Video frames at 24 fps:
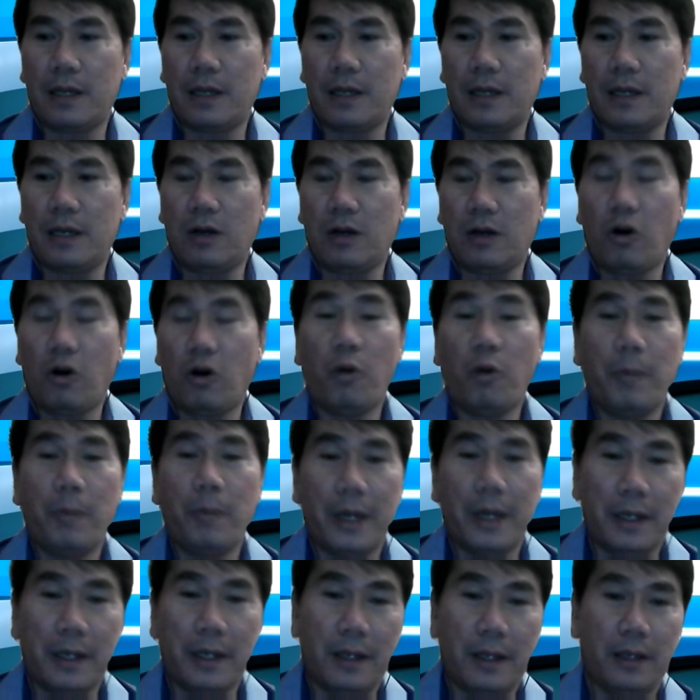
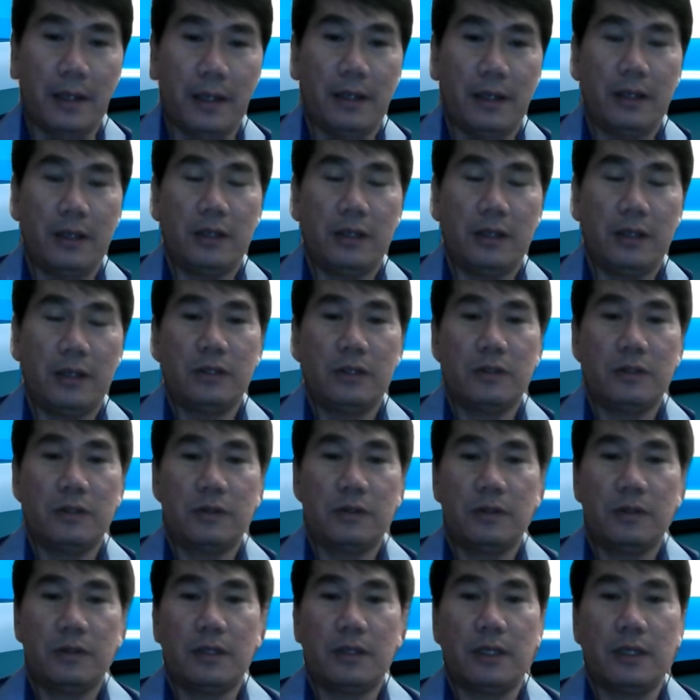open
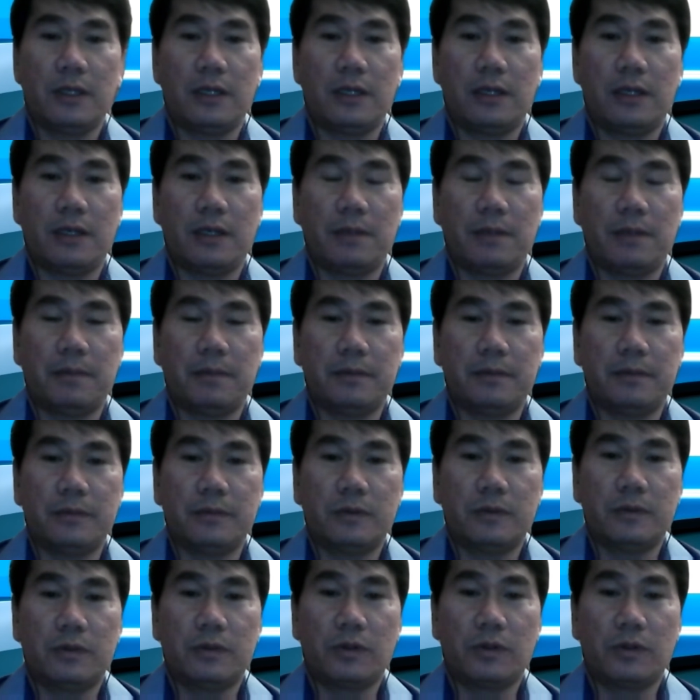
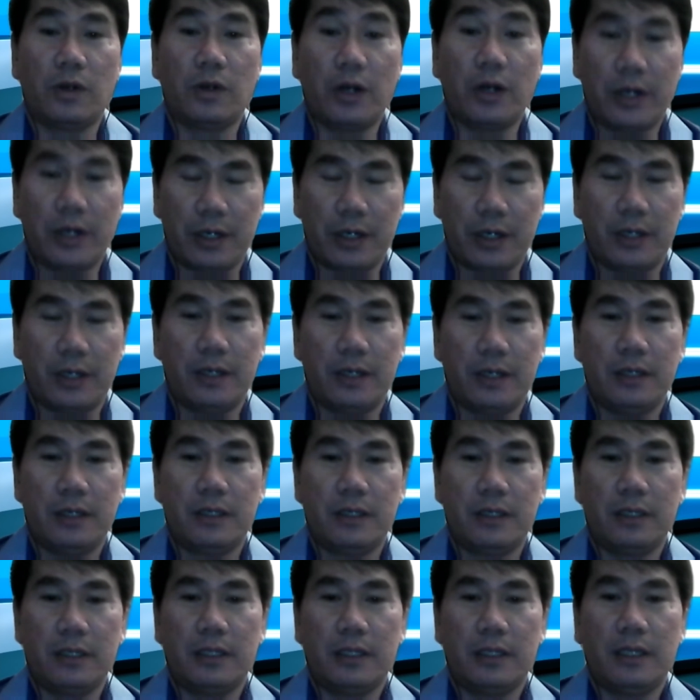to learn.
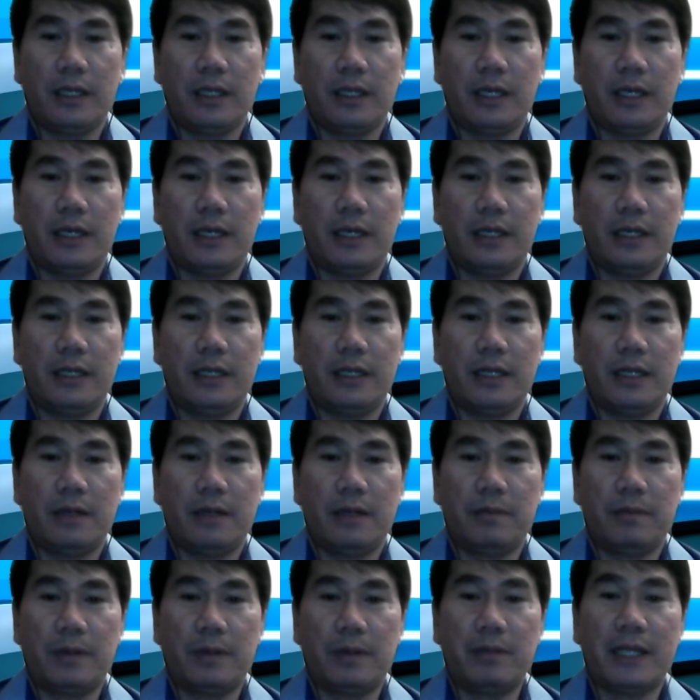And then
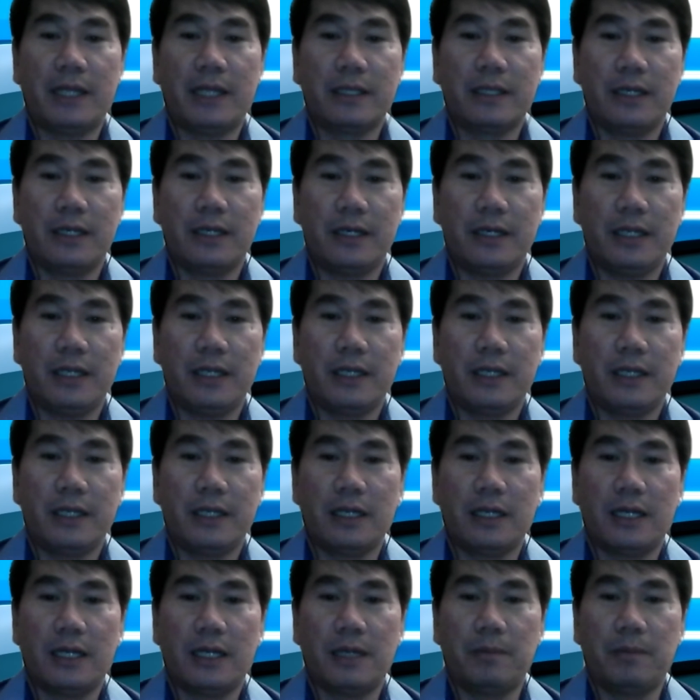from that learning,
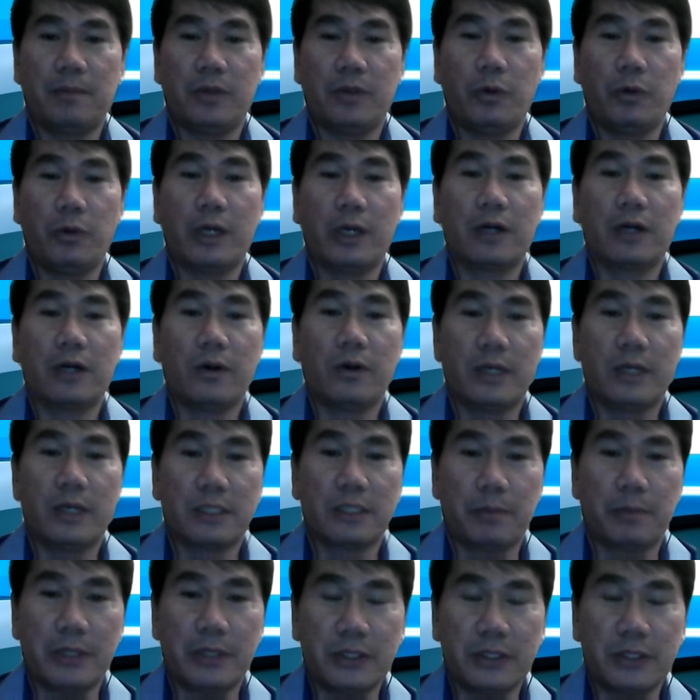you will grow as a
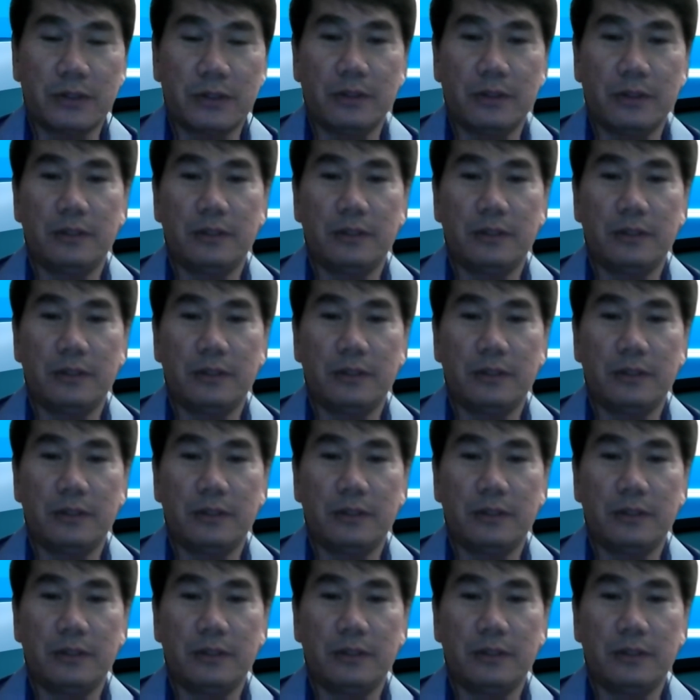person.